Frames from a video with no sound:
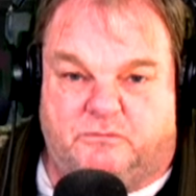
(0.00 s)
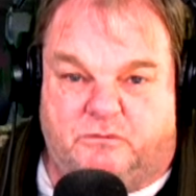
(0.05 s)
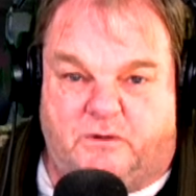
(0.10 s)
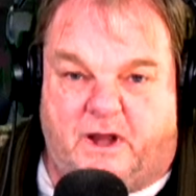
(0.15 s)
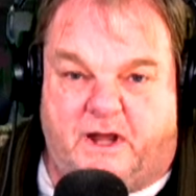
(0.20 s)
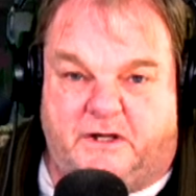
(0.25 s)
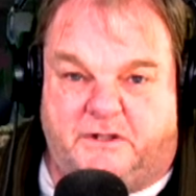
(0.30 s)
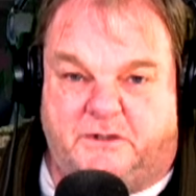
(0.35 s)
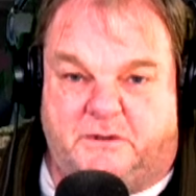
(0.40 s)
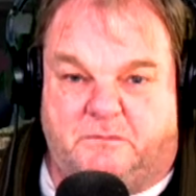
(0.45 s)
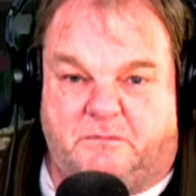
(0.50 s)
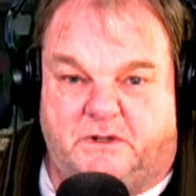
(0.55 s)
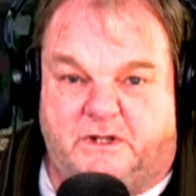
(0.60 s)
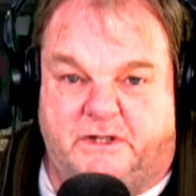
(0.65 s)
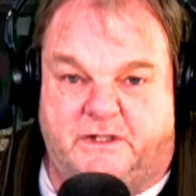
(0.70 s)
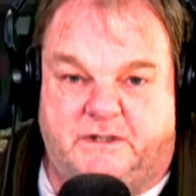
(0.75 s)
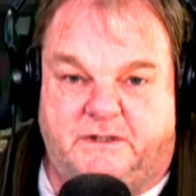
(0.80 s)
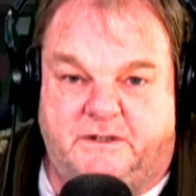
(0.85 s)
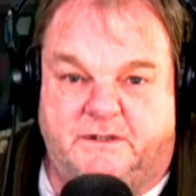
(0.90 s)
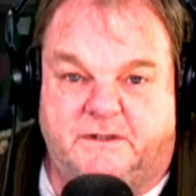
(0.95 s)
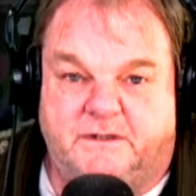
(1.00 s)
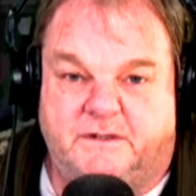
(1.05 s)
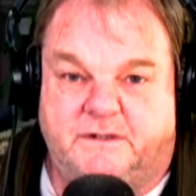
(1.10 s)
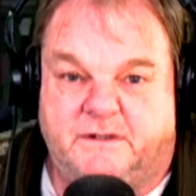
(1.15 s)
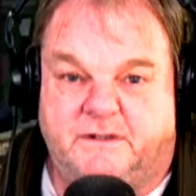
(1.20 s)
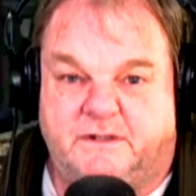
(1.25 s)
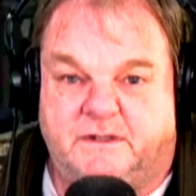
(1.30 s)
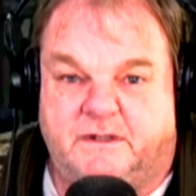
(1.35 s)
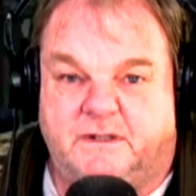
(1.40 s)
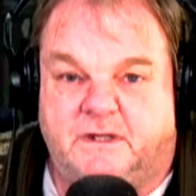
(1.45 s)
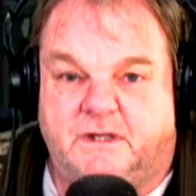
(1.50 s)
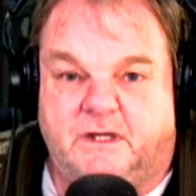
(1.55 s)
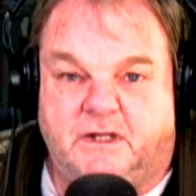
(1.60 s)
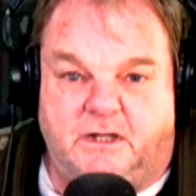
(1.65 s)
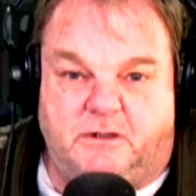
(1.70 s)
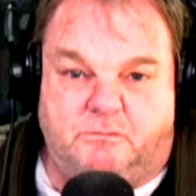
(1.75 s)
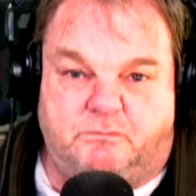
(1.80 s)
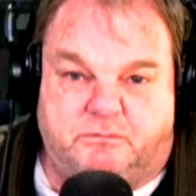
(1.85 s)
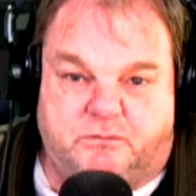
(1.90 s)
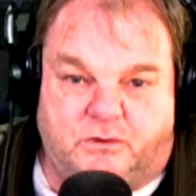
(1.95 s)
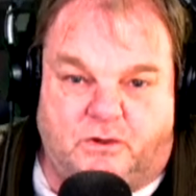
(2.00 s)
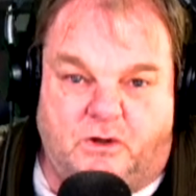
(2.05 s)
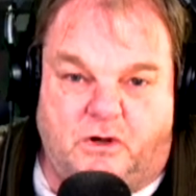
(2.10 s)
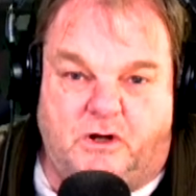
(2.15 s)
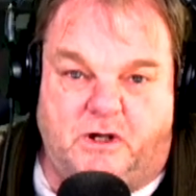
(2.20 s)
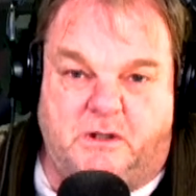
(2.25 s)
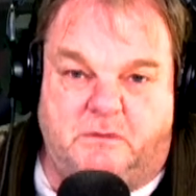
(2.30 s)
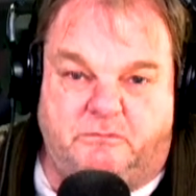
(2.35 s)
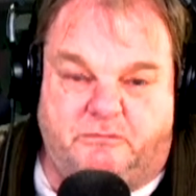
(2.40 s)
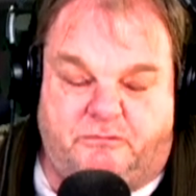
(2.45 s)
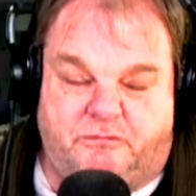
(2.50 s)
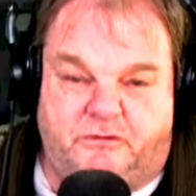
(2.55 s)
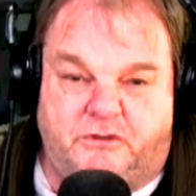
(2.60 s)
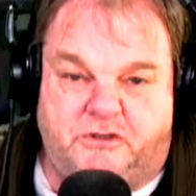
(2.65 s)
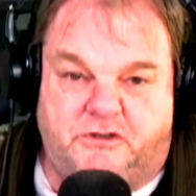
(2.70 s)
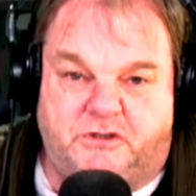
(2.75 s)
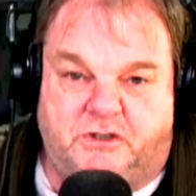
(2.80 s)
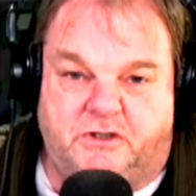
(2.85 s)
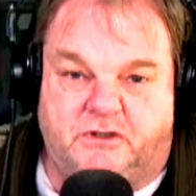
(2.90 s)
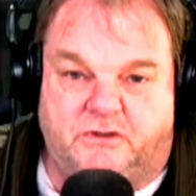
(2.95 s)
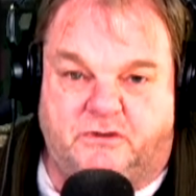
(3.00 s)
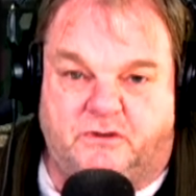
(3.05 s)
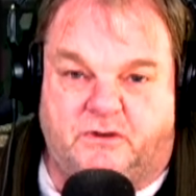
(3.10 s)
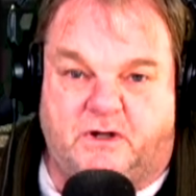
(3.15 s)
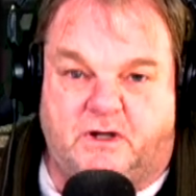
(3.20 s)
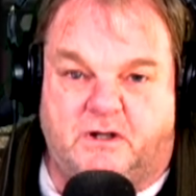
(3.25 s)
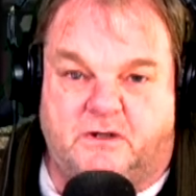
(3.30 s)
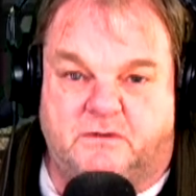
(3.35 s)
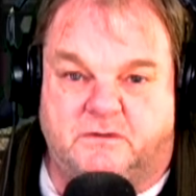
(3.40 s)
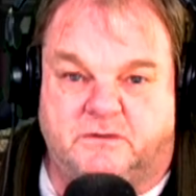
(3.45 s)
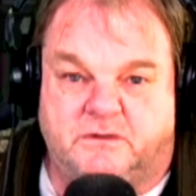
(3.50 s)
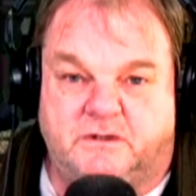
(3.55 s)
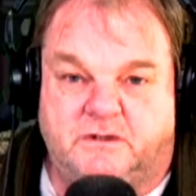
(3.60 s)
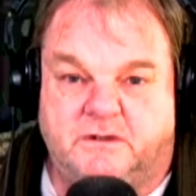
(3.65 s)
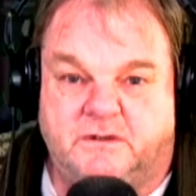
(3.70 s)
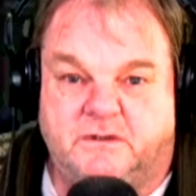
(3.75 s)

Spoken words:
randomly in prime fishing ground